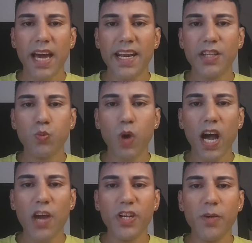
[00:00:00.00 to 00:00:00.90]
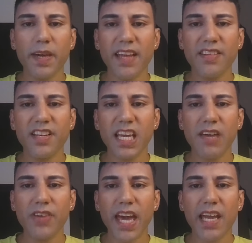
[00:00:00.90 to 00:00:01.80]
And it's why when you begin to
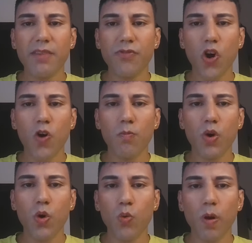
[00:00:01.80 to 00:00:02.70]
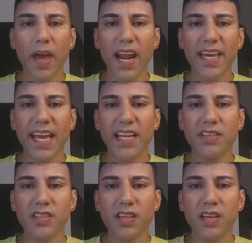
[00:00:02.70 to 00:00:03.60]
deviate from or rebel
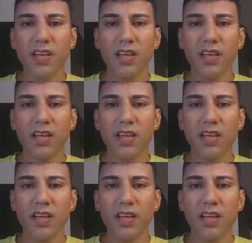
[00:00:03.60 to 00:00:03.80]
against